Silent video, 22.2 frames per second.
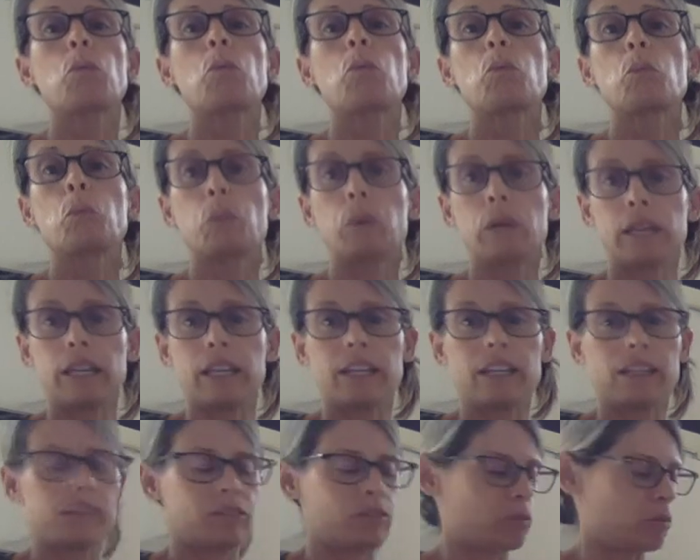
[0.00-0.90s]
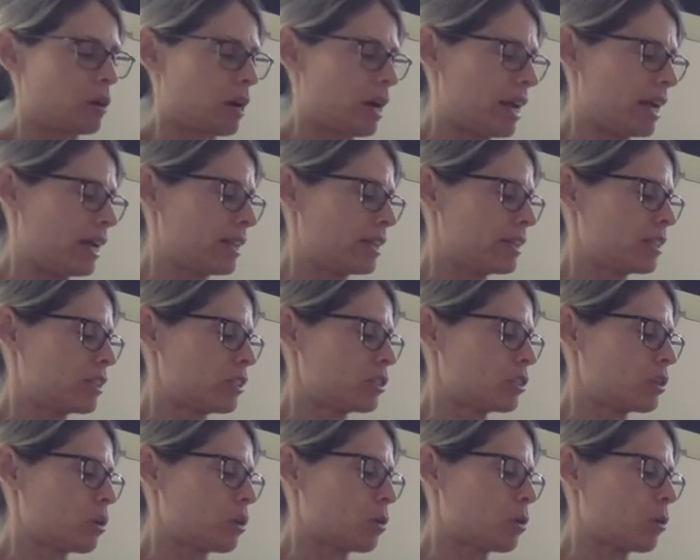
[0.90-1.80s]
we, right?
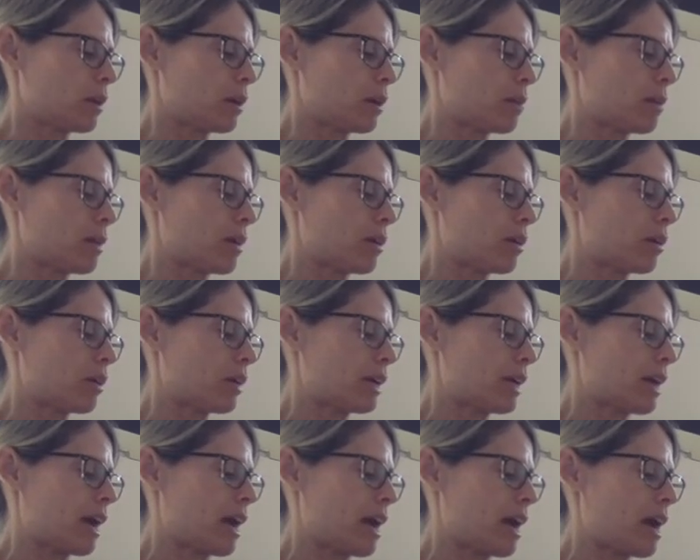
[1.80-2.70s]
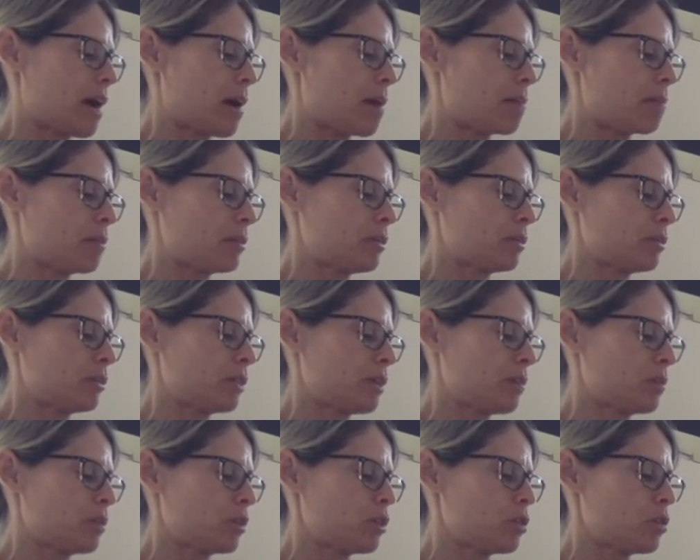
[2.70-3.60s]
So, we're going to make our capital
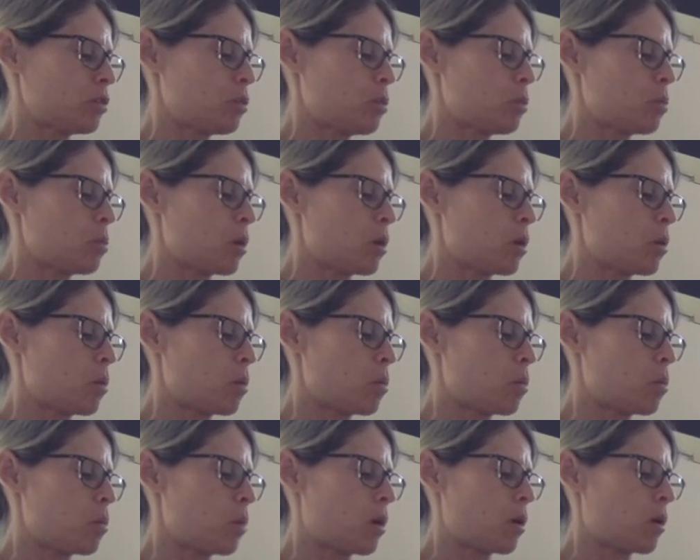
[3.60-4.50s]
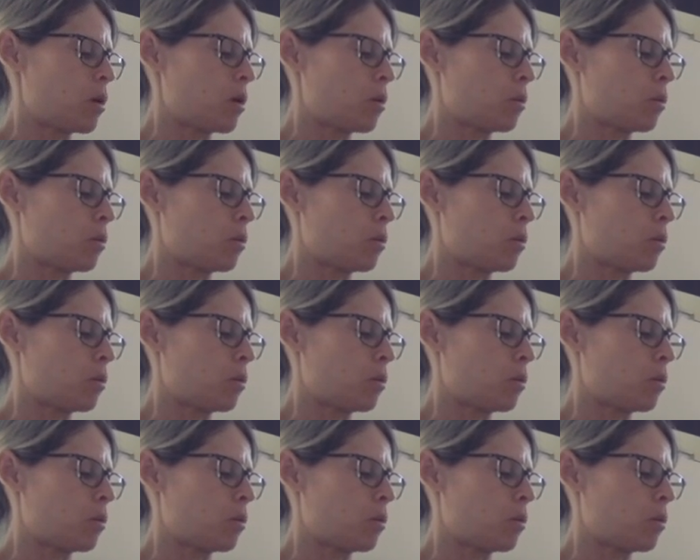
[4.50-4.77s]
W, w, w,